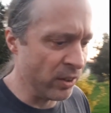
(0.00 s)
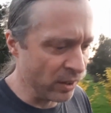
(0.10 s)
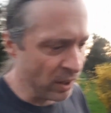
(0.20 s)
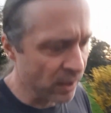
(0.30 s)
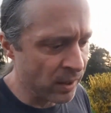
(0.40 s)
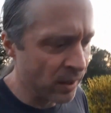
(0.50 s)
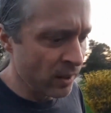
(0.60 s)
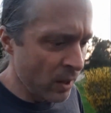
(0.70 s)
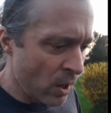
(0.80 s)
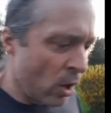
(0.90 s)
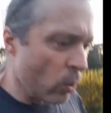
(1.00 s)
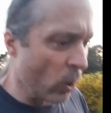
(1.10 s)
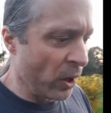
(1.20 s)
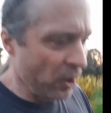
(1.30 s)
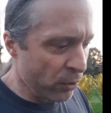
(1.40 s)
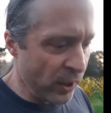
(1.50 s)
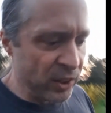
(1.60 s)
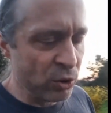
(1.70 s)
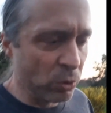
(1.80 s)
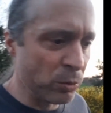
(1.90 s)
And one of the
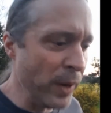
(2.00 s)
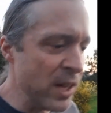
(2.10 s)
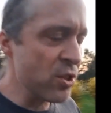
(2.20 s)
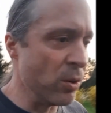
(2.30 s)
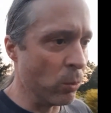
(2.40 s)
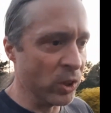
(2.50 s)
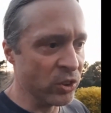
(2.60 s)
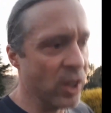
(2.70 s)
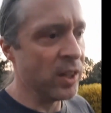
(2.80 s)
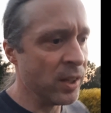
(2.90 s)
things that was mentioned was,